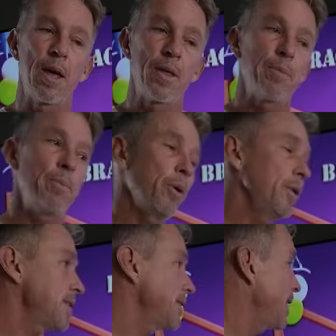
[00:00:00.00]
The
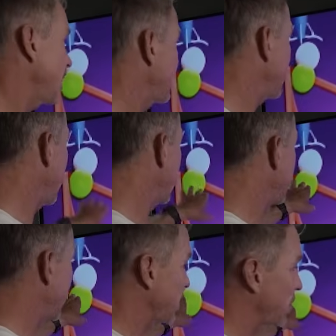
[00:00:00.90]
person that takes
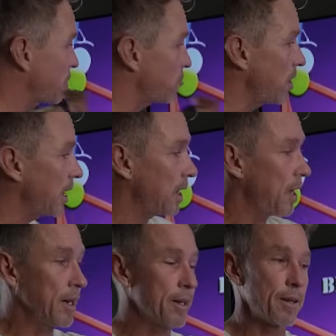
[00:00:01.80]
that straight
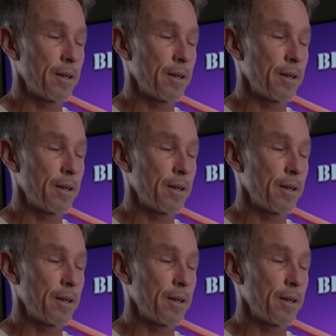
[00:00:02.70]
line